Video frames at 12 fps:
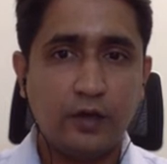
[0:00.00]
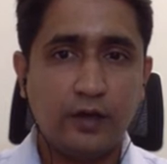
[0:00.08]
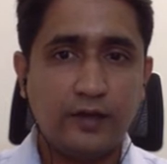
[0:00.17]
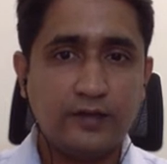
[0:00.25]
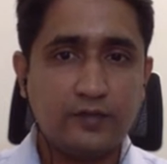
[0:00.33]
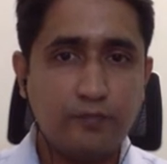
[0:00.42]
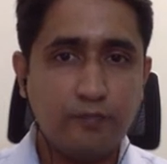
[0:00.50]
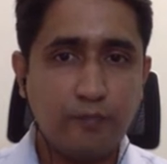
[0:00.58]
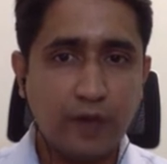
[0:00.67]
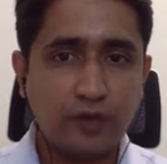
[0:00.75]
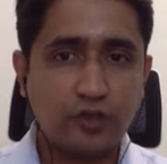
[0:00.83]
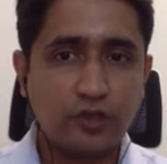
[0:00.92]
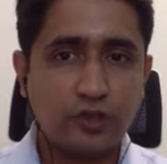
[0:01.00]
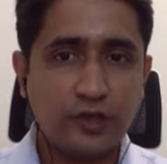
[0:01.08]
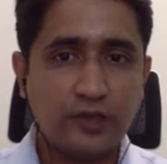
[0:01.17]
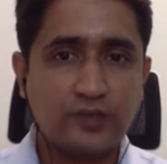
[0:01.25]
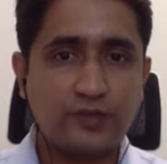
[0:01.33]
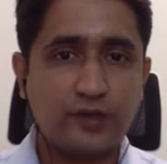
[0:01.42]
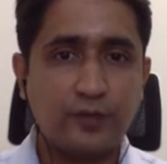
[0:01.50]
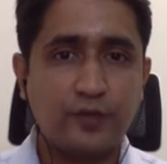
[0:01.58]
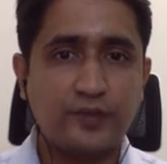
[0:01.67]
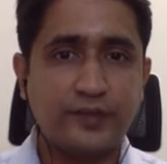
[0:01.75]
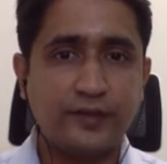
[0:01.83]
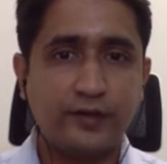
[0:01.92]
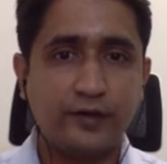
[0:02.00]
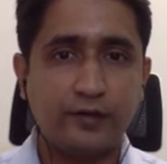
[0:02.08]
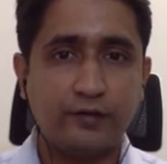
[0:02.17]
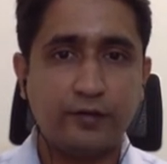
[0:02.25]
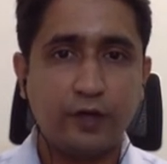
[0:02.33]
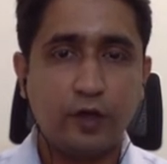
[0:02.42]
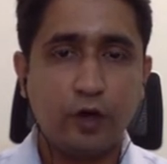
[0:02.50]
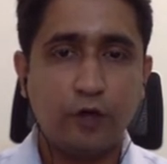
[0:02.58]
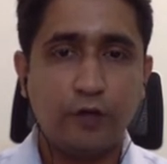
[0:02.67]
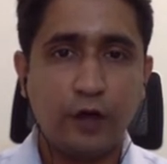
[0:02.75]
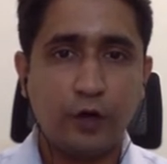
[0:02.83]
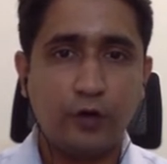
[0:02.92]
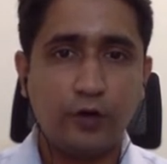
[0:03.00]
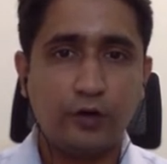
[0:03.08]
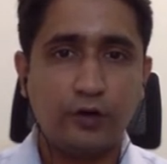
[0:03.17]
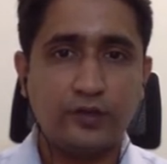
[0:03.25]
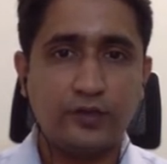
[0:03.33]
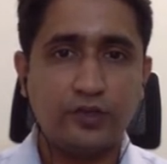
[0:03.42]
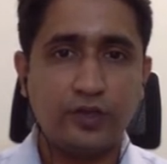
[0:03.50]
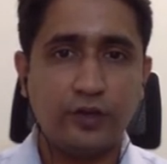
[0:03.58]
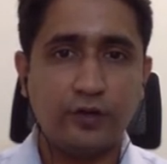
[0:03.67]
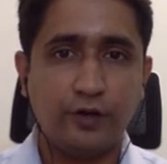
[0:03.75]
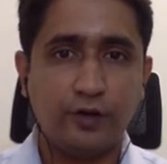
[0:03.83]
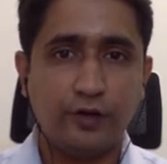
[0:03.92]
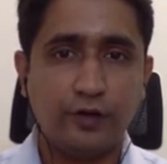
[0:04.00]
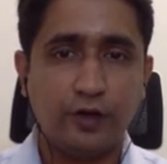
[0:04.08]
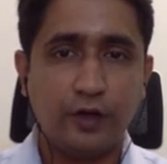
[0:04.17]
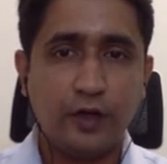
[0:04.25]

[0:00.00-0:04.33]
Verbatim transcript: It's much less representative of how returns are generated.